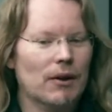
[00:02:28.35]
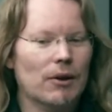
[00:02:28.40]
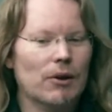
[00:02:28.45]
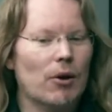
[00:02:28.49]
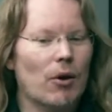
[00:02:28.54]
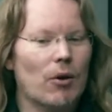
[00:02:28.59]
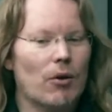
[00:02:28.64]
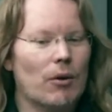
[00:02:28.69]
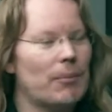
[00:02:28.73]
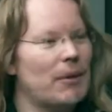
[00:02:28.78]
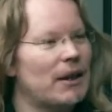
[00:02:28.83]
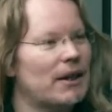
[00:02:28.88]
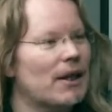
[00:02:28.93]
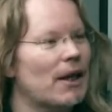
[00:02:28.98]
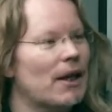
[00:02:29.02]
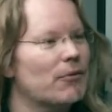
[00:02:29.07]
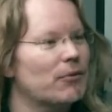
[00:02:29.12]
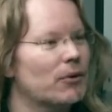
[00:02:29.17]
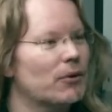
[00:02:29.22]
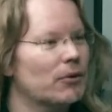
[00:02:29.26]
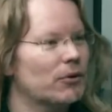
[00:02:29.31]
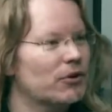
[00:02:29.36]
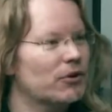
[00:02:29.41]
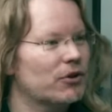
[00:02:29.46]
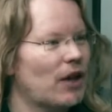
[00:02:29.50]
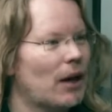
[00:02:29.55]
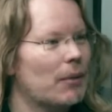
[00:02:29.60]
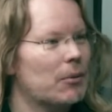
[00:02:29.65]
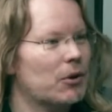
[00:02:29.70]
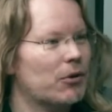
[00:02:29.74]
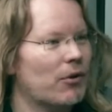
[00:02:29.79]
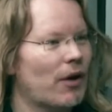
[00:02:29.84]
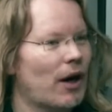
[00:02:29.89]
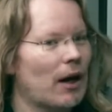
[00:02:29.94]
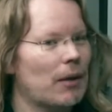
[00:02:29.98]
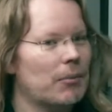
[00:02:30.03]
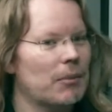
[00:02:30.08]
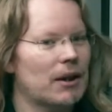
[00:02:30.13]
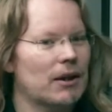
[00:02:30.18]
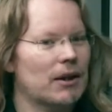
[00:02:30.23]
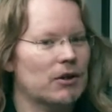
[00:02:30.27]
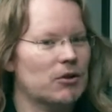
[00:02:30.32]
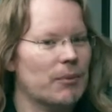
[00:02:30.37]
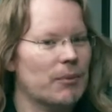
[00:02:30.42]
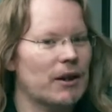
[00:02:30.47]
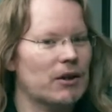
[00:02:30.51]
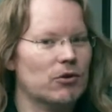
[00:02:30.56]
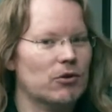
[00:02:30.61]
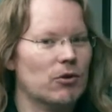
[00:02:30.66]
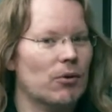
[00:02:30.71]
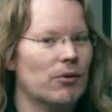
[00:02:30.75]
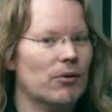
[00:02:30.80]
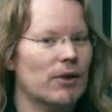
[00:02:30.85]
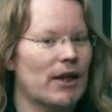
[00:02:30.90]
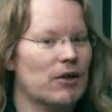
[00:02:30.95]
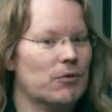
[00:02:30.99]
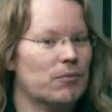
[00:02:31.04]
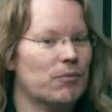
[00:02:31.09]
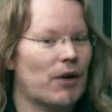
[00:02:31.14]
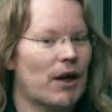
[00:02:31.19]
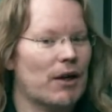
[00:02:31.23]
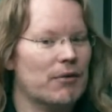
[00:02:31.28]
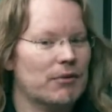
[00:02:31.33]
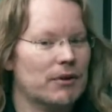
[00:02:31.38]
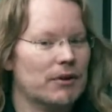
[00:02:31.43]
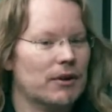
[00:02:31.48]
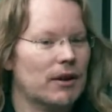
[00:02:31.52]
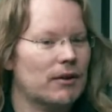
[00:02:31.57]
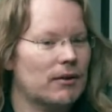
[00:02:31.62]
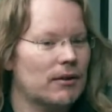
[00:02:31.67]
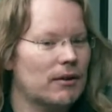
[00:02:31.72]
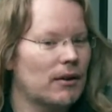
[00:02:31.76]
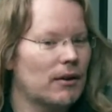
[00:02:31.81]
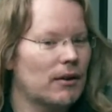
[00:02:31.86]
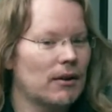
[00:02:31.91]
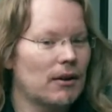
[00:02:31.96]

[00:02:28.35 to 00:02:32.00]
low and mid-level cybercrime, and it's made us all less private. And